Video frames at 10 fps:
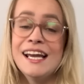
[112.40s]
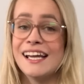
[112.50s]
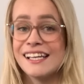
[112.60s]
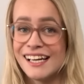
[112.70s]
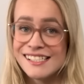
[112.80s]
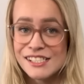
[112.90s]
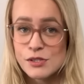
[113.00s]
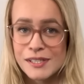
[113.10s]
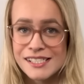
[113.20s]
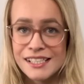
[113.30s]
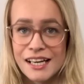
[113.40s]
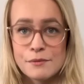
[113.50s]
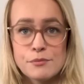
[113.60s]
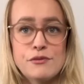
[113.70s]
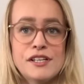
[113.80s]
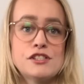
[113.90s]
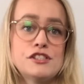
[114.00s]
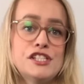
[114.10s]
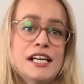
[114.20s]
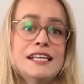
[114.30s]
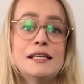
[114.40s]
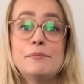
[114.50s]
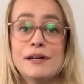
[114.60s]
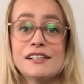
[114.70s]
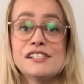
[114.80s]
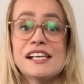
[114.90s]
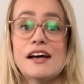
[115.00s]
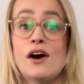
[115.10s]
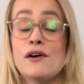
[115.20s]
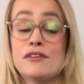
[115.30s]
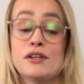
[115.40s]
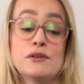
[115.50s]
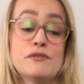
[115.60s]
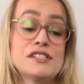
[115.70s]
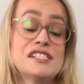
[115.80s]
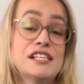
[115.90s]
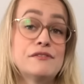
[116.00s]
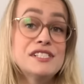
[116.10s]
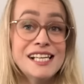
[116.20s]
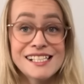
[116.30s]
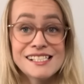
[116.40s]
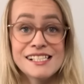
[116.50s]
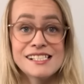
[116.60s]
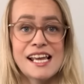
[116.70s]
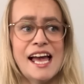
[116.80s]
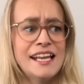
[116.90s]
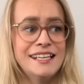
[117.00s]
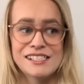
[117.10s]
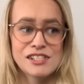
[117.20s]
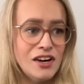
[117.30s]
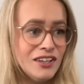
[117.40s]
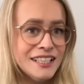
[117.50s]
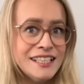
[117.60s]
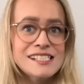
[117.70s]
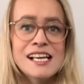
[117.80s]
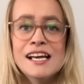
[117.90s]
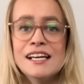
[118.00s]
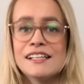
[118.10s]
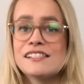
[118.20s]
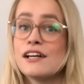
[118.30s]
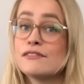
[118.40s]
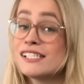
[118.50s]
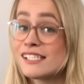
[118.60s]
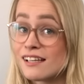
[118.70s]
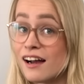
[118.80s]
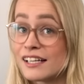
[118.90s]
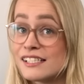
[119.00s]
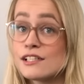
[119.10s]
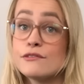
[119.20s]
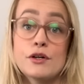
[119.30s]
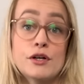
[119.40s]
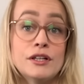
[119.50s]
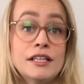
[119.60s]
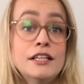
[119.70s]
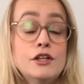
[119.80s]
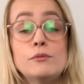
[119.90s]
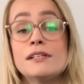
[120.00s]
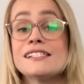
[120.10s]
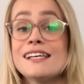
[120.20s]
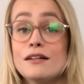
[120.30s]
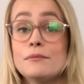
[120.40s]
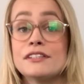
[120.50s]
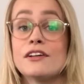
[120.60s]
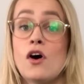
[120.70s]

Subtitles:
In 1929, Professor J.E. Pierce of the University of Texas and his colleagues discovered signs of early human settlement